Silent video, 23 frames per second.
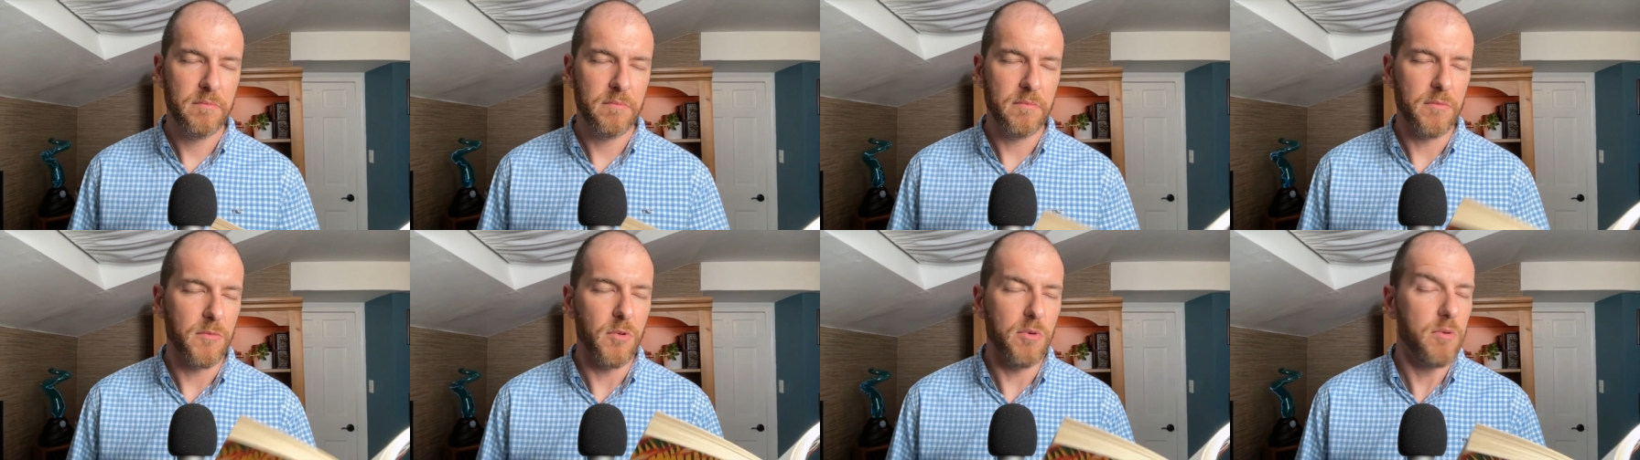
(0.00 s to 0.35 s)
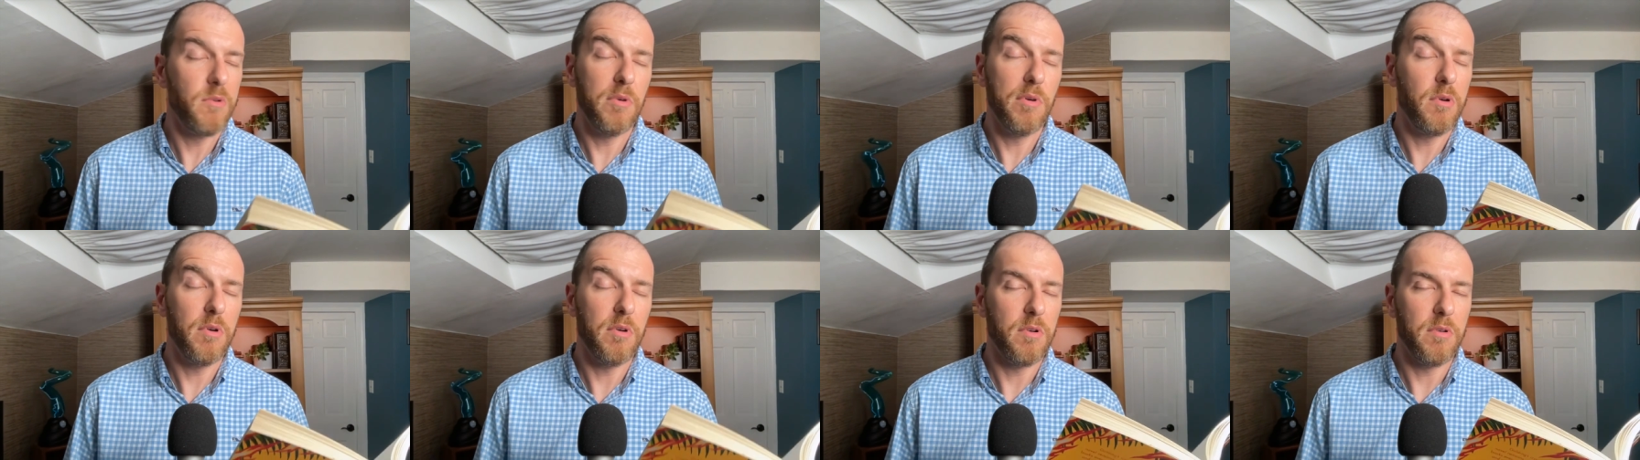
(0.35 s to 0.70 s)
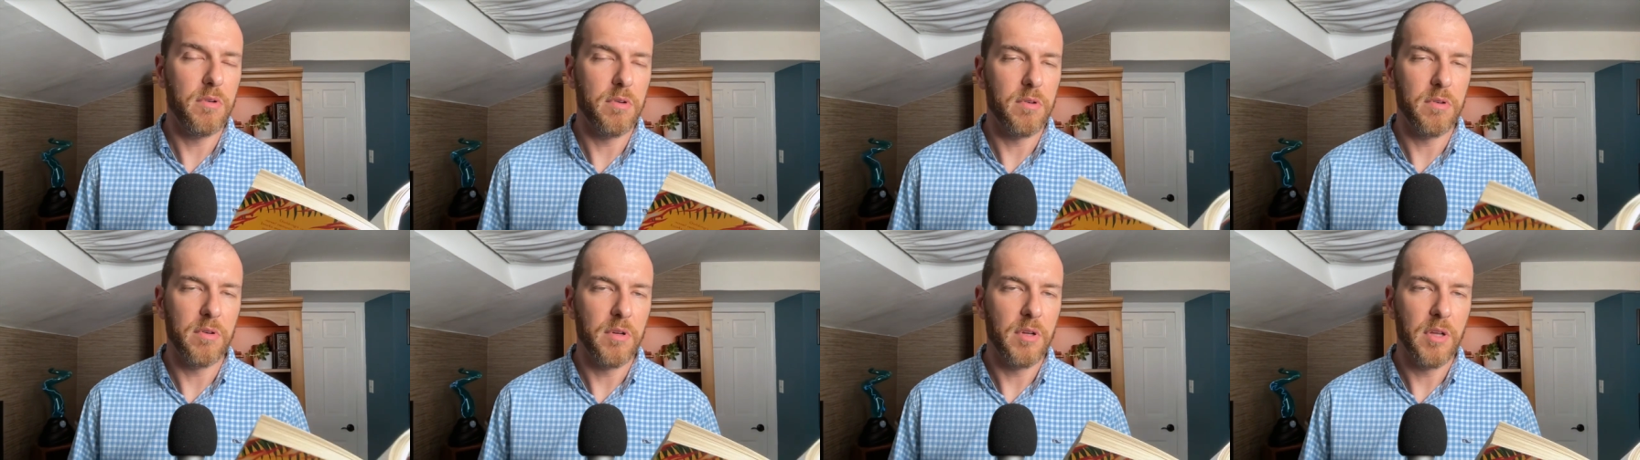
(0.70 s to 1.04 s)

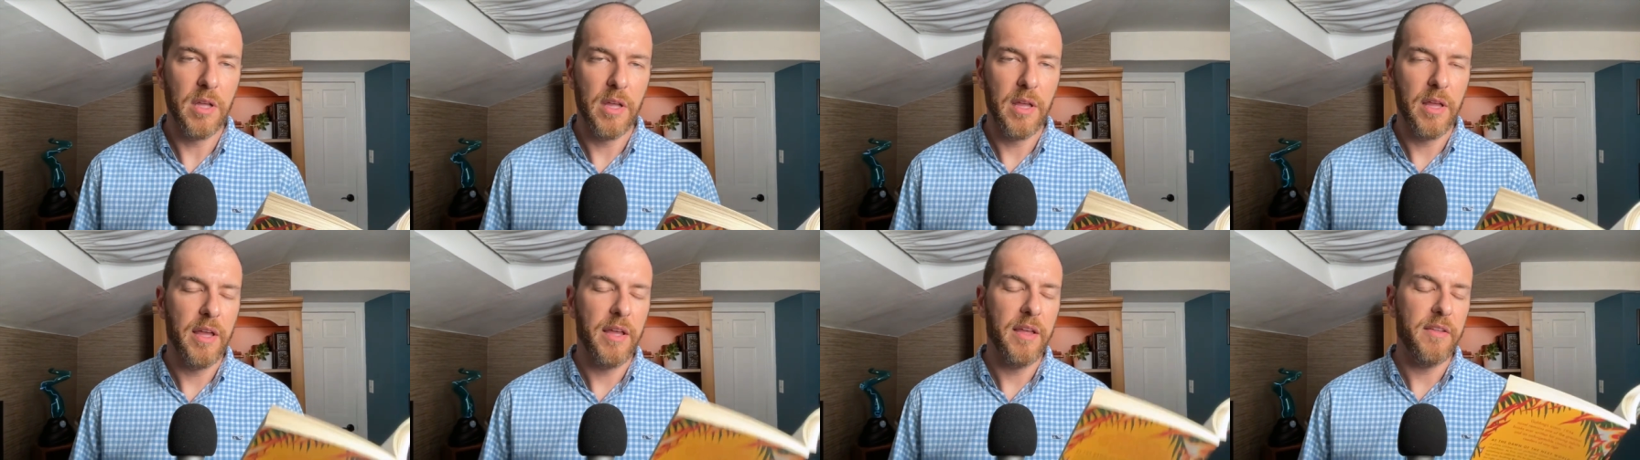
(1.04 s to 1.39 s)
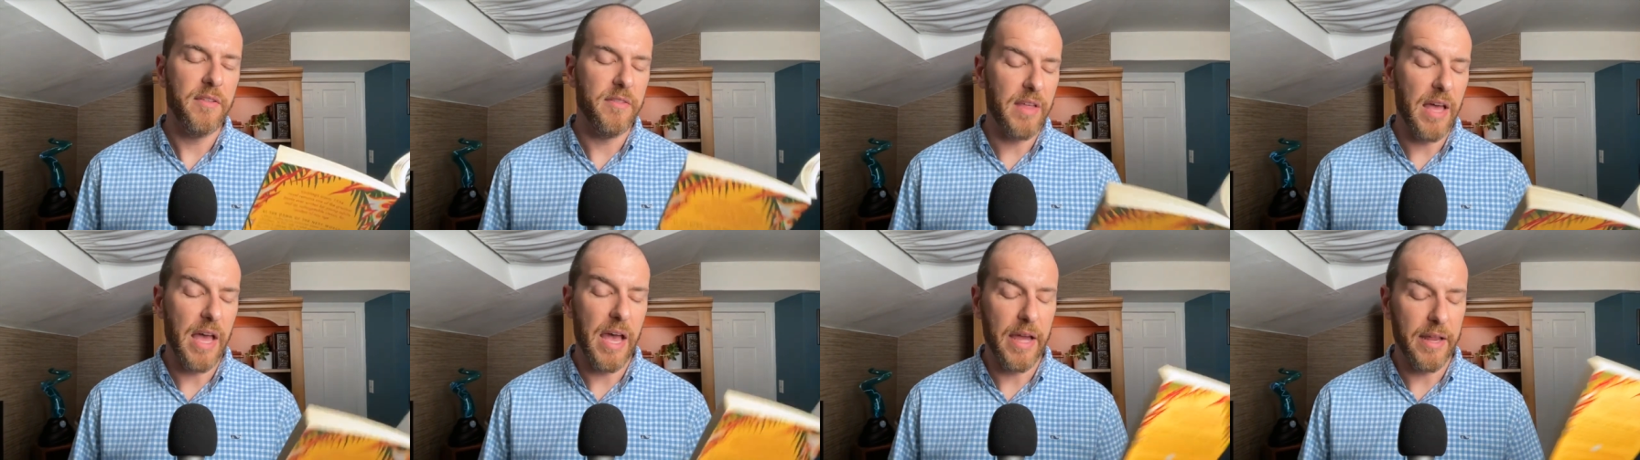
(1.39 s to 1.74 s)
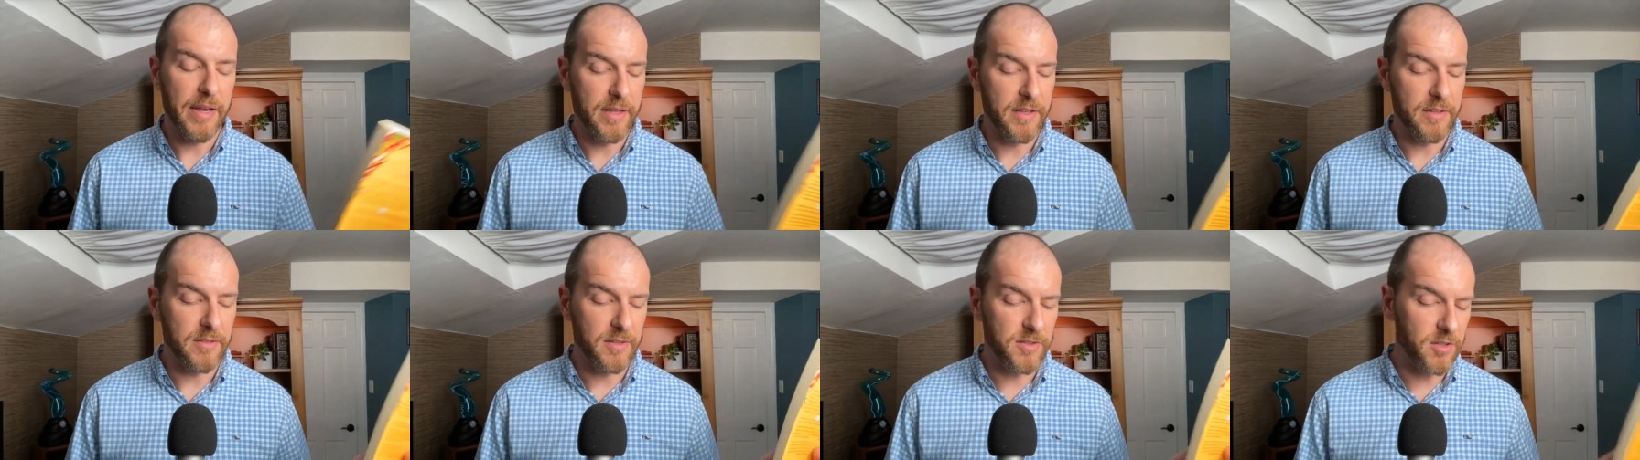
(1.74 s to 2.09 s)
Ooh, that
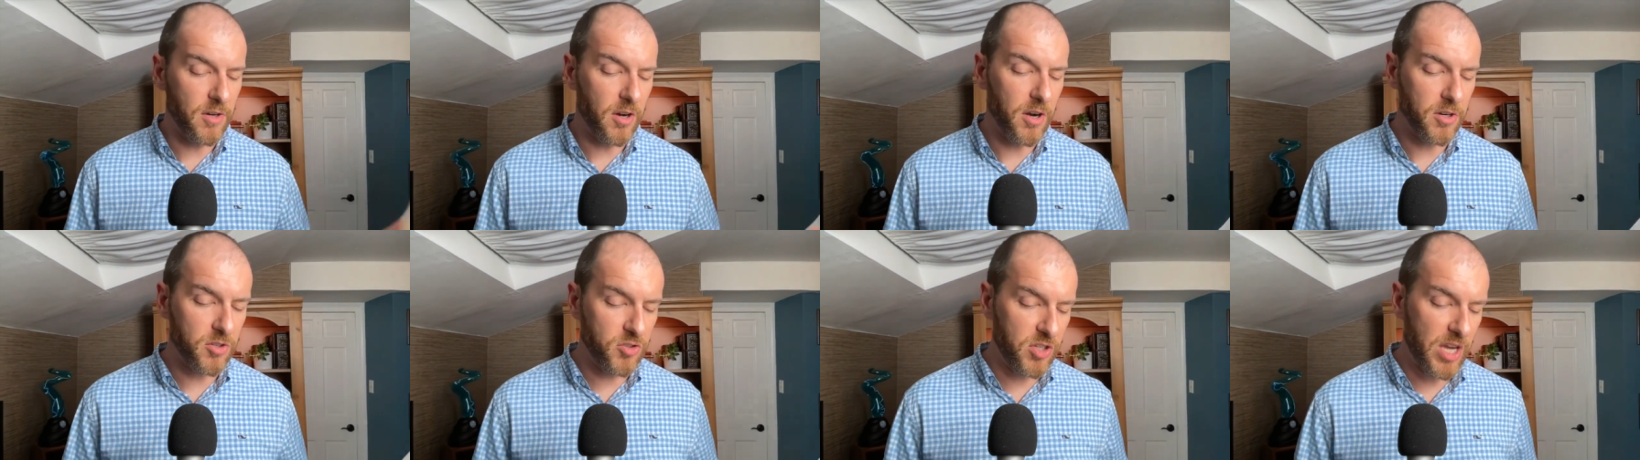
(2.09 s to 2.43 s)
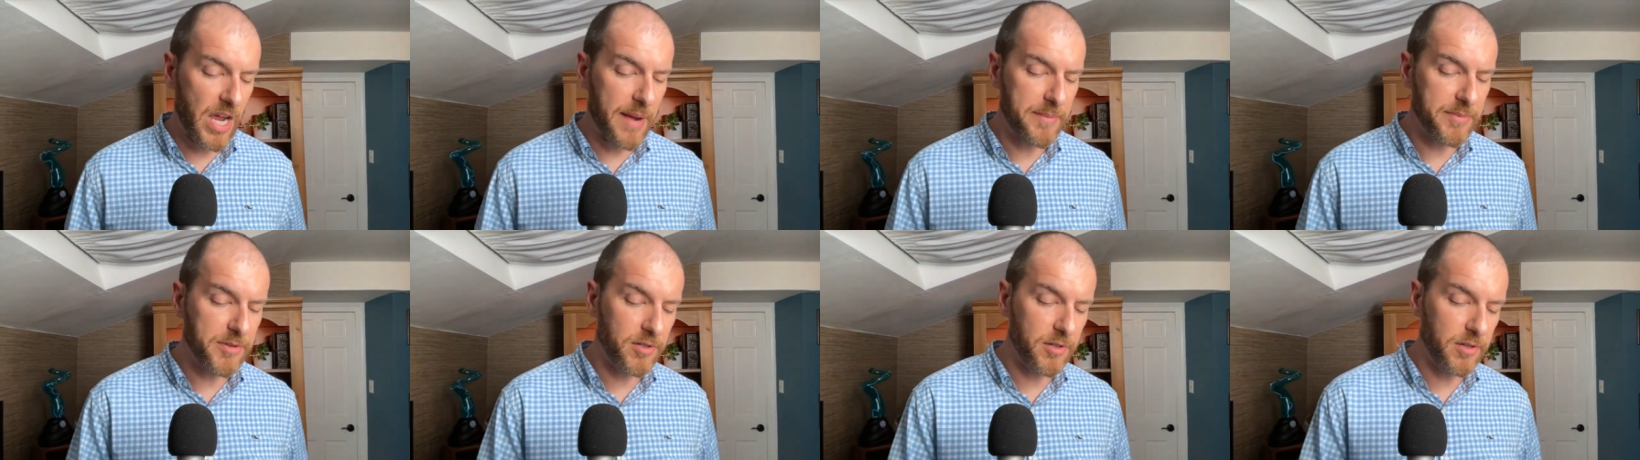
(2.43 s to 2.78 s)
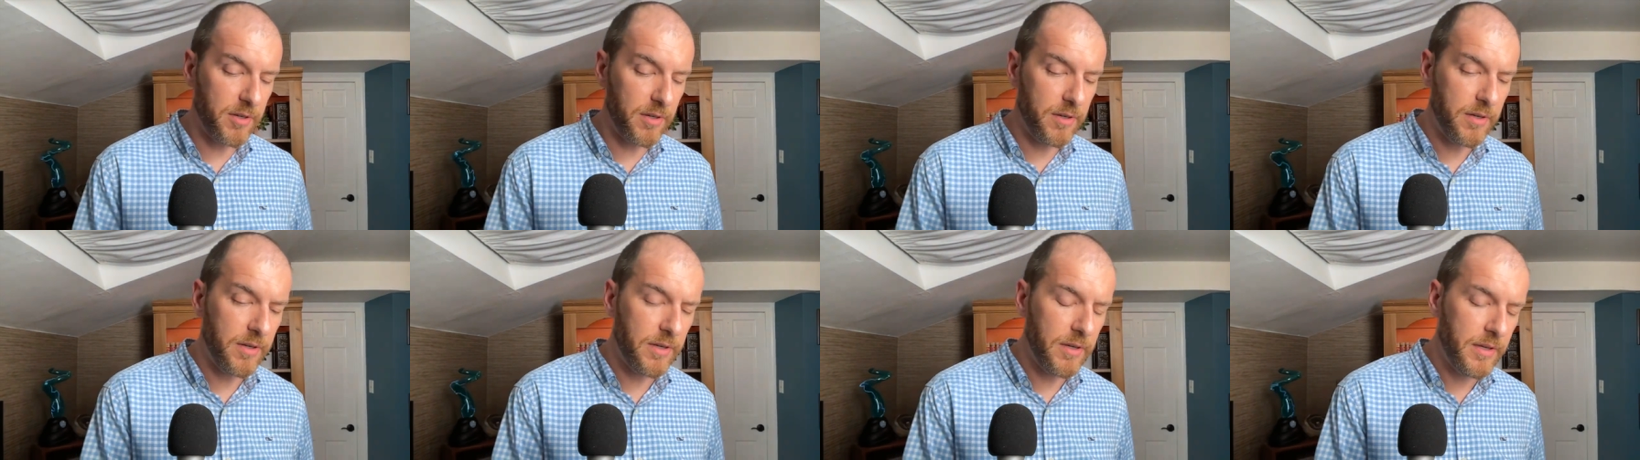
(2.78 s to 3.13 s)
is a dark chapter.